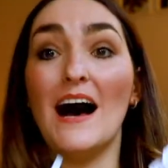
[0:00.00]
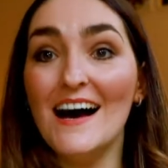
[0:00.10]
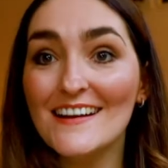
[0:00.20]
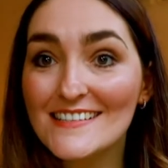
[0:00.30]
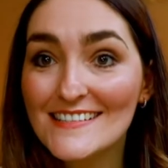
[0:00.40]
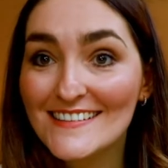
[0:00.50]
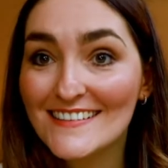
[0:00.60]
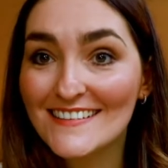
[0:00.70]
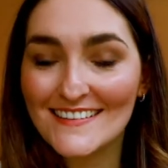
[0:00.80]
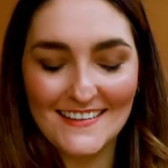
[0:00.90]
But
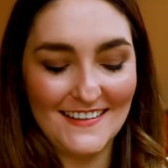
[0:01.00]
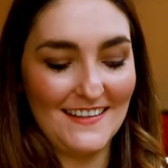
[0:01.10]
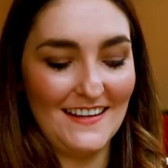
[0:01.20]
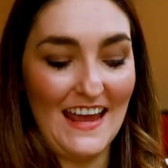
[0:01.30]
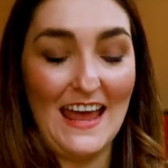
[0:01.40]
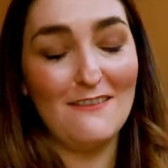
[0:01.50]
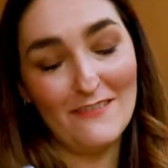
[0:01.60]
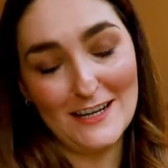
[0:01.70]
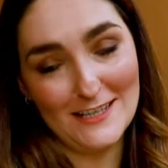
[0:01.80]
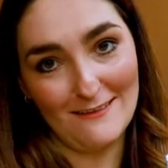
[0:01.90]

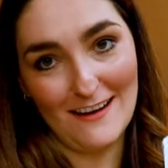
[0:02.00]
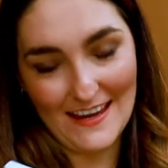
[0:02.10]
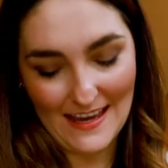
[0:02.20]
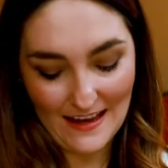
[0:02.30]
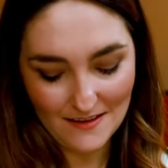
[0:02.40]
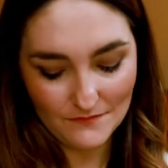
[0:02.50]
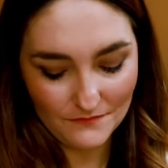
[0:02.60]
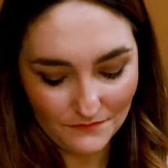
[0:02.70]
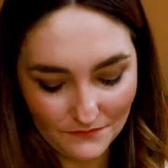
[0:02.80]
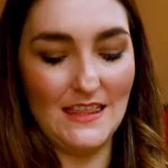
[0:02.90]
if I don't like it,
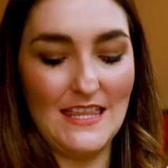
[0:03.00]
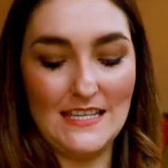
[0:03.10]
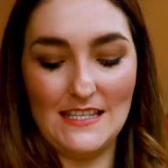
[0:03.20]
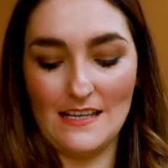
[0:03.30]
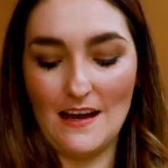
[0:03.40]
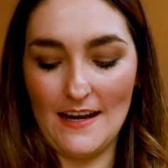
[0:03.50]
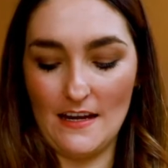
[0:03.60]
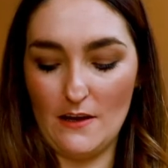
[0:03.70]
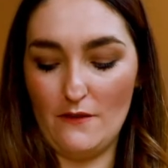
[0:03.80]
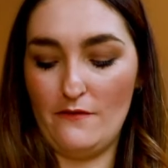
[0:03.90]
this
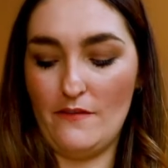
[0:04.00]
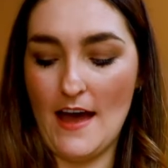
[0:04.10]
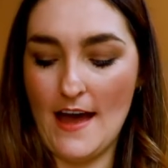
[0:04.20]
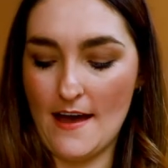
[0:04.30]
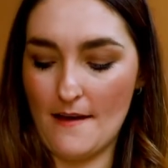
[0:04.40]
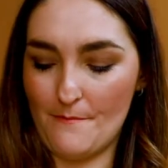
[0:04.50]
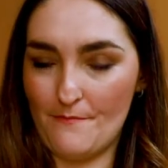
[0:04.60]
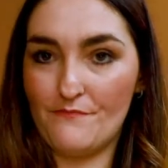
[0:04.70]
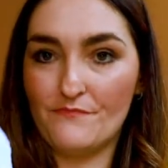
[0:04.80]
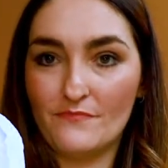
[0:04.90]
kind of
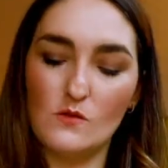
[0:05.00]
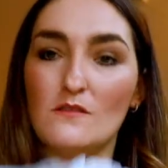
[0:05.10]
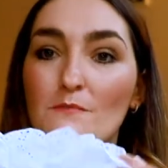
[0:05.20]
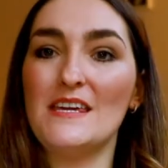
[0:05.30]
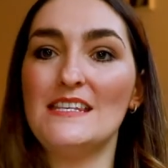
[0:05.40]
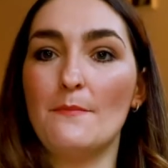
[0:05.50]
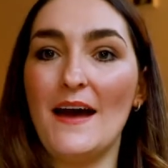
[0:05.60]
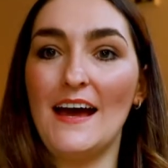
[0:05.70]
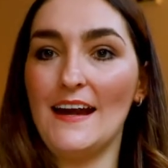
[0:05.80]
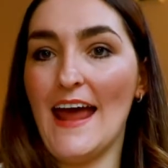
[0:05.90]
sort of Peter
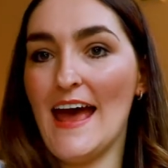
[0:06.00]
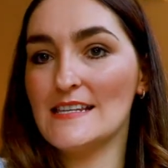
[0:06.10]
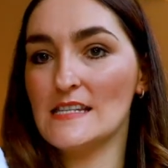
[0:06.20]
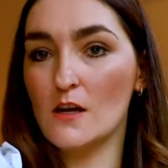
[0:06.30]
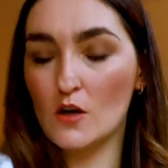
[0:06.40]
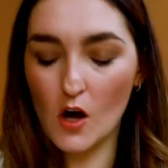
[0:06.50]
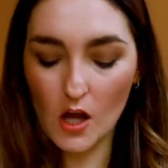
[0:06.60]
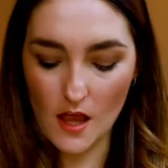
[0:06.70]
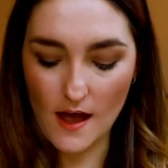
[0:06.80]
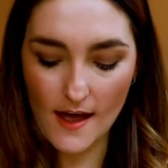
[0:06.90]
Pan-esque
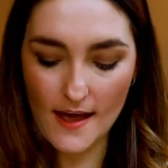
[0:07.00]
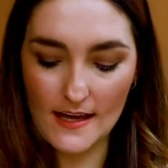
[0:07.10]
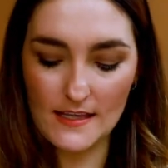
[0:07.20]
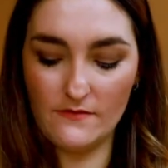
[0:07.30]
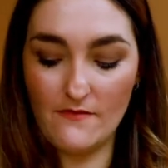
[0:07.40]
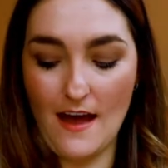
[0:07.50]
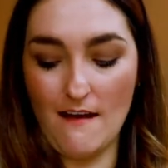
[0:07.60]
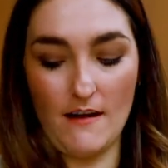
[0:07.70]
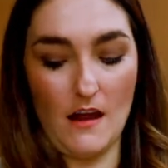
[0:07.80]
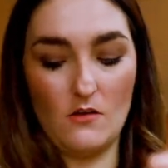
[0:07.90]
collar is
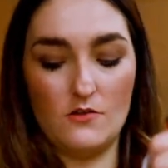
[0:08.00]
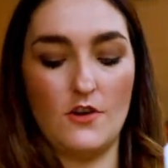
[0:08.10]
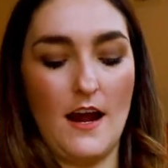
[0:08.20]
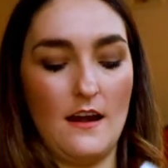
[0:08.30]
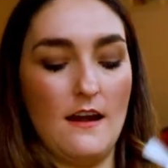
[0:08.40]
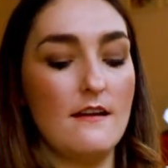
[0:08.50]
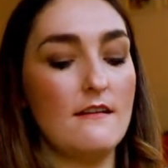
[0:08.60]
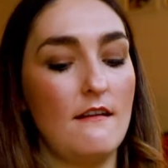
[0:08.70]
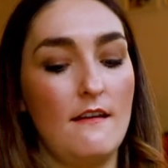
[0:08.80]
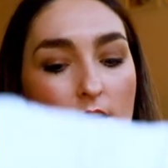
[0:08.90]
very on trend